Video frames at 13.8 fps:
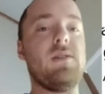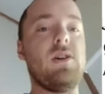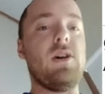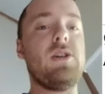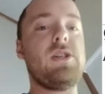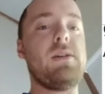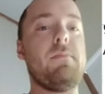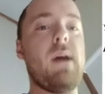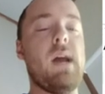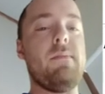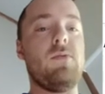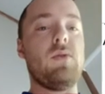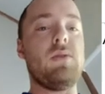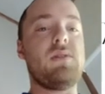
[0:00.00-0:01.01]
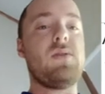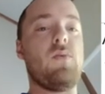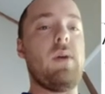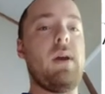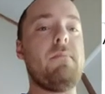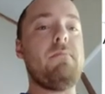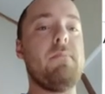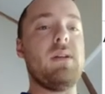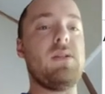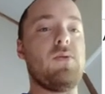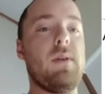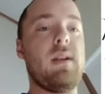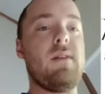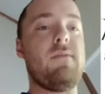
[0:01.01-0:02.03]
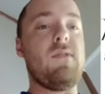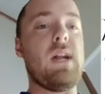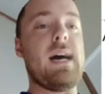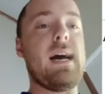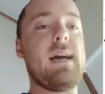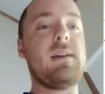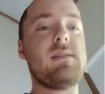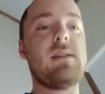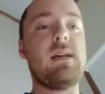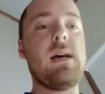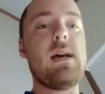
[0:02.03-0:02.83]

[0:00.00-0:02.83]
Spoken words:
urging people to swim between the flags